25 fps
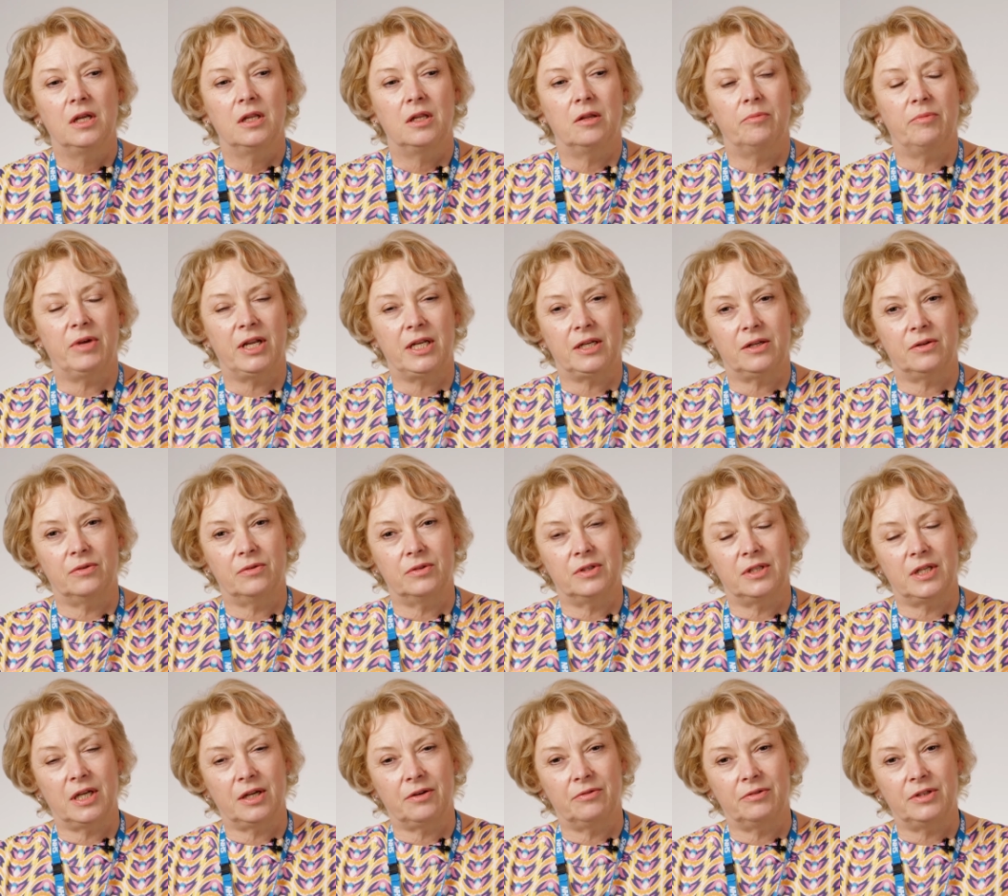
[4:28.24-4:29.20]
the medical
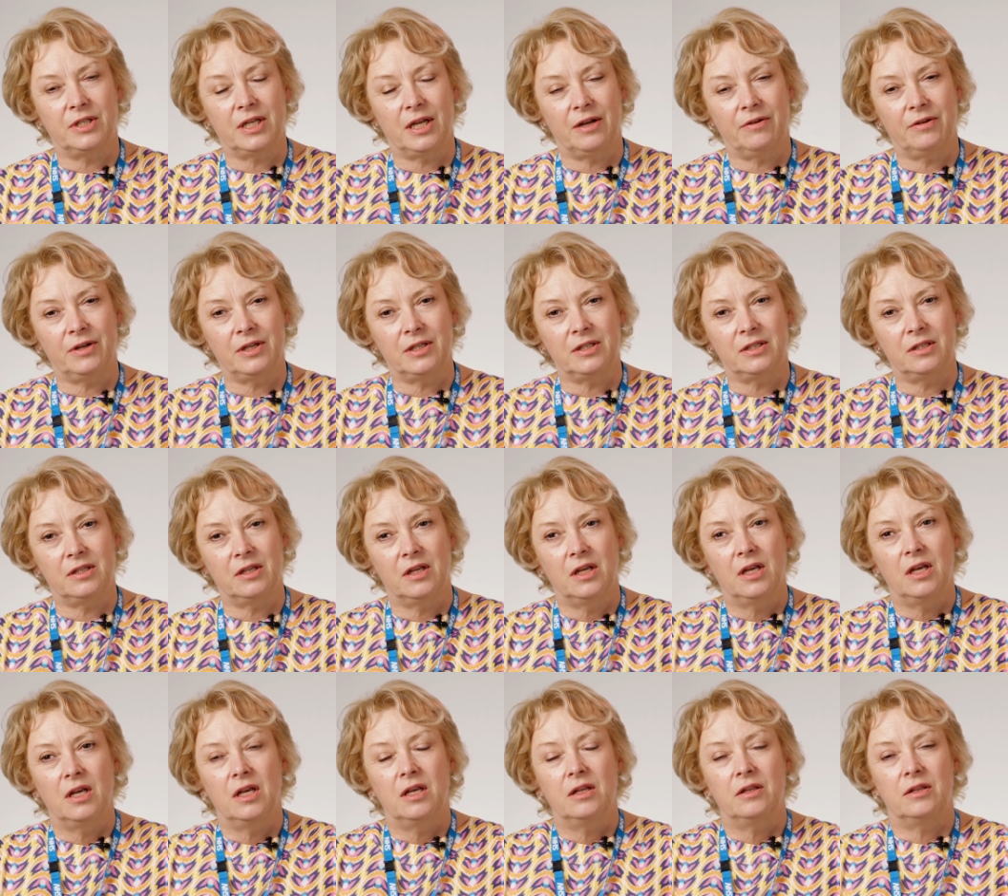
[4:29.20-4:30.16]
secretaries,
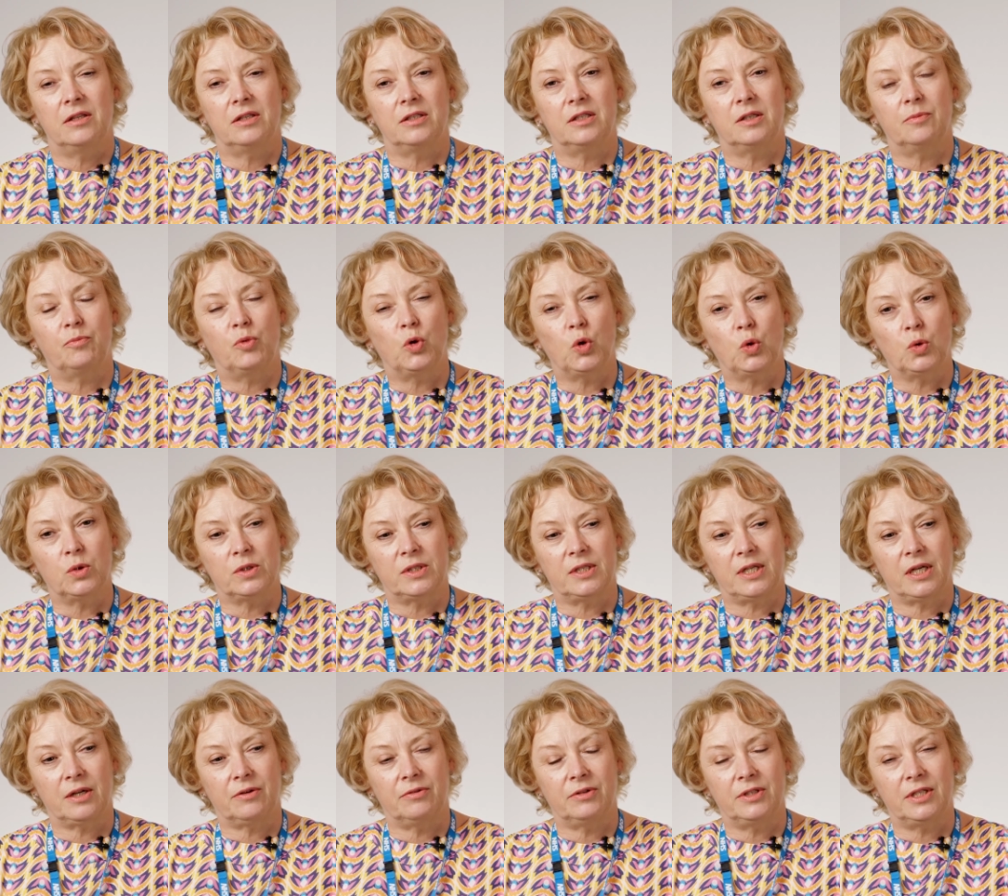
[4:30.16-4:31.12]
the support
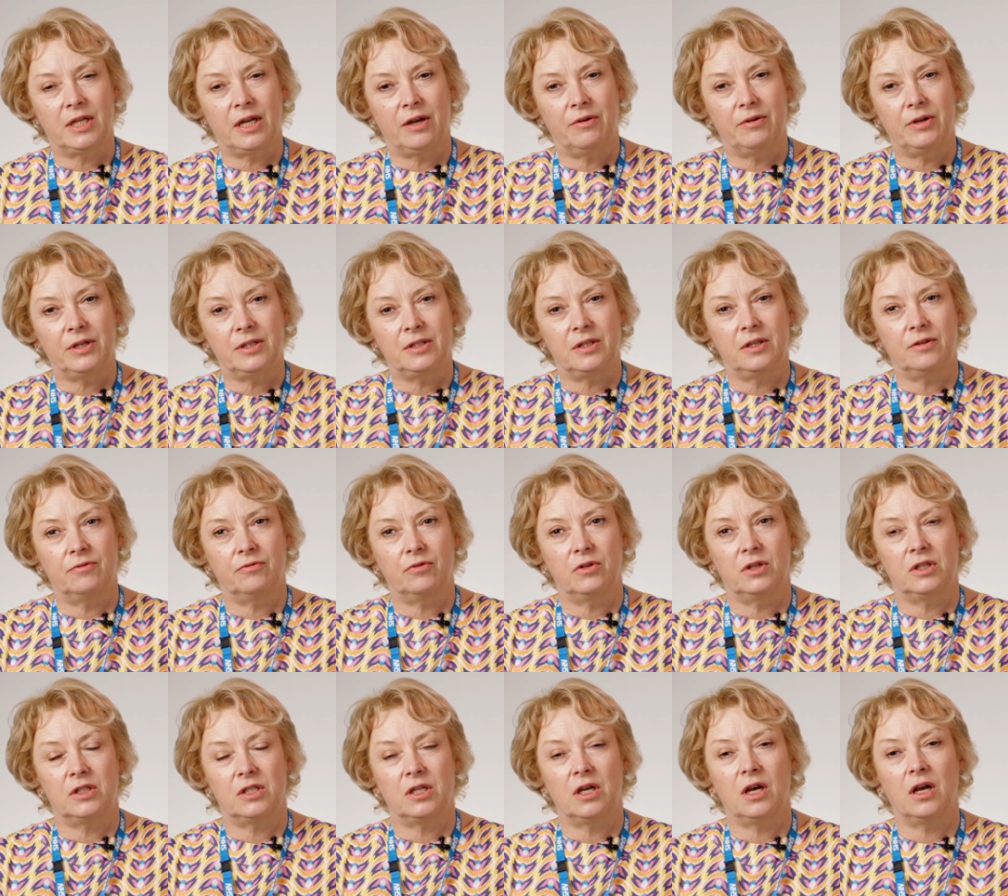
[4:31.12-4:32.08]
secretaries that have
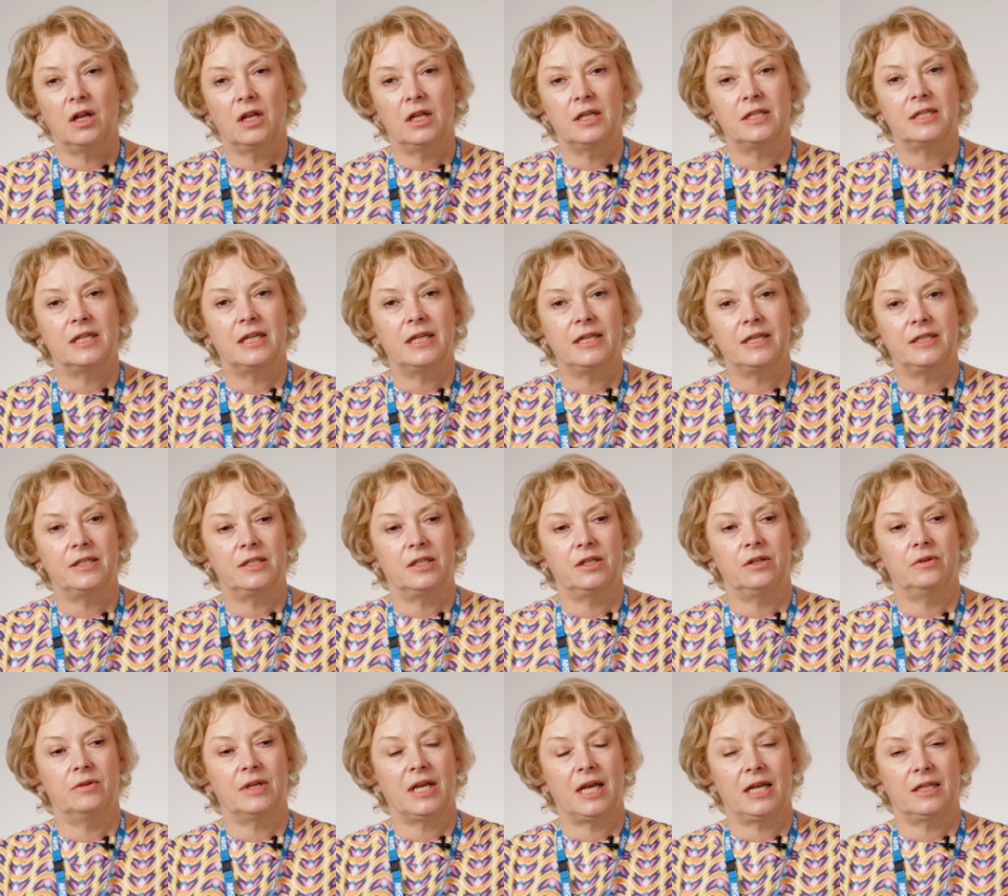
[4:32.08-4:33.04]
worked tirelessly
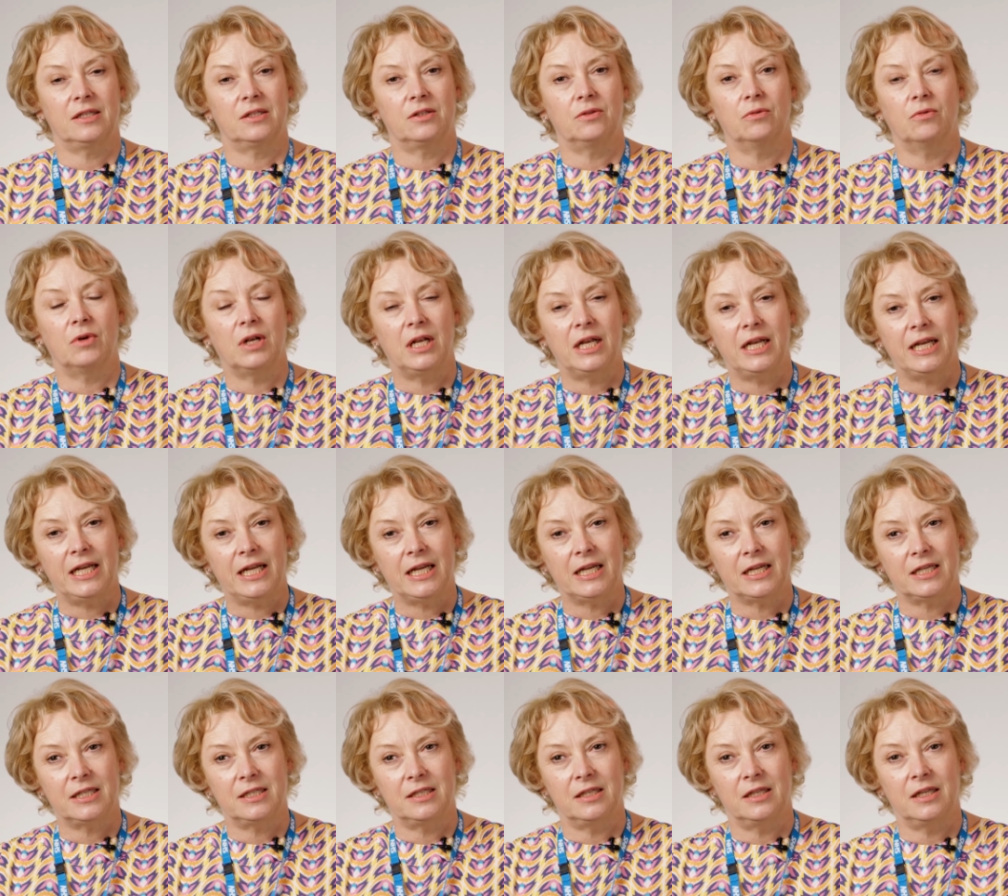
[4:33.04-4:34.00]
to cancel
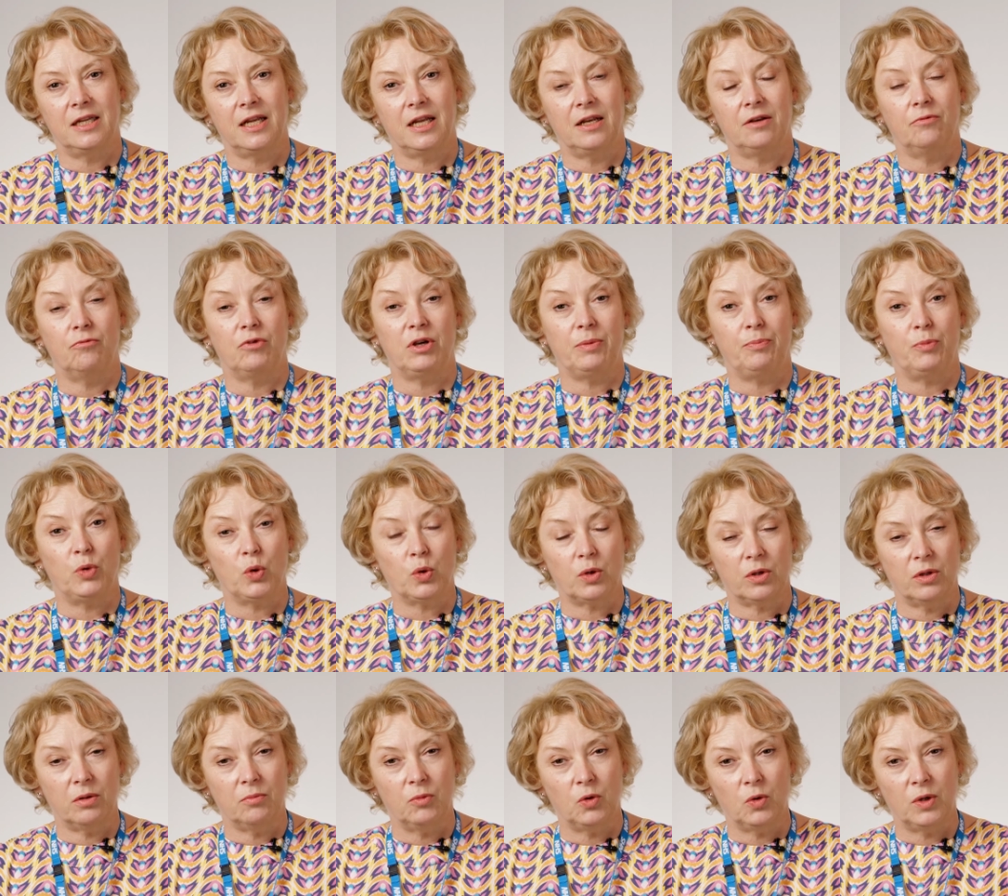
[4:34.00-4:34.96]
clinics and then
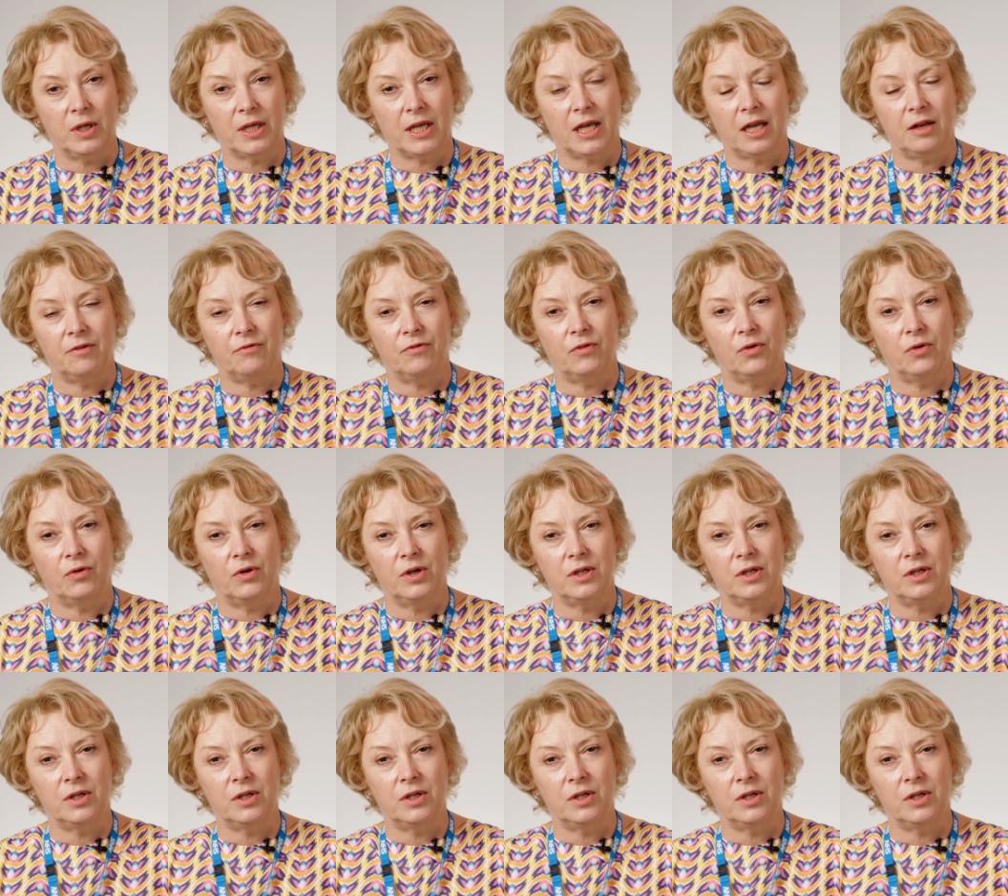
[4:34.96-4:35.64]
rebook them all again for